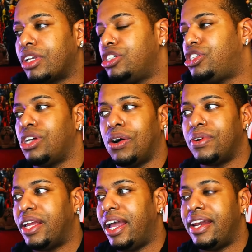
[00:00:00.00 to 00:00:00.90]

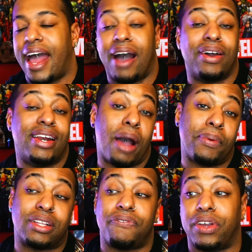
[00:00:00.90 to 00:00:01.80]
So yeah, now we
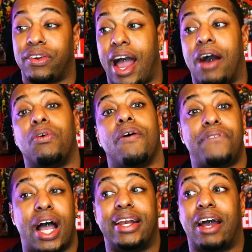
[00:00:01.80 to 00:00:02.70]
have to figure out or
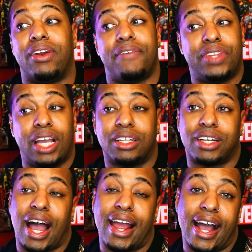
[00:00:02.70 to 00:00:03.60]
find out if the other
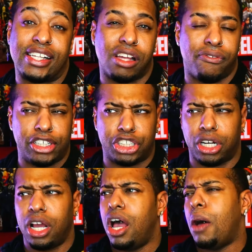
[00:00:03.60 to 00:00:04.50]
guy has it,
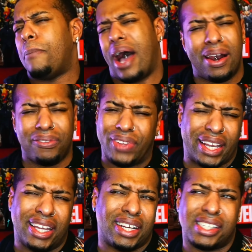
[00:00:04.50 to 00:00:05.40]
Richard. But I don't
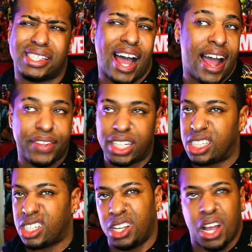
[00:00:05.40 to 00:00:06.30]
think he does. I have like
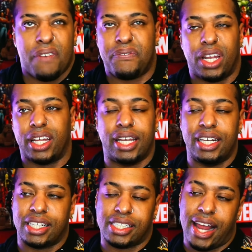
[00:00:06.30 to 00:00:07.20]
this gut feeling he
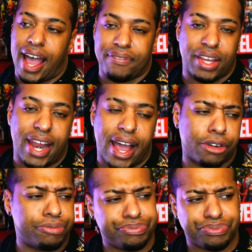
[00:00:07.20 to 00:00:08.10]
doesn't have it
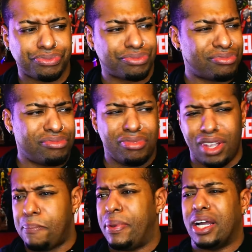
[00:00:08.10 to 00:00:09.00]
now,
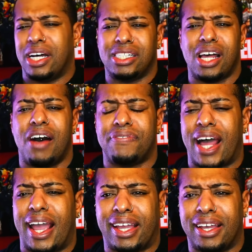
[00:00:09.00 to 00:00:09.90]
because of
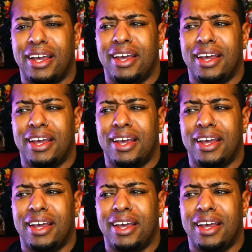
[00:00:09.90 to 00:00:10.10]
like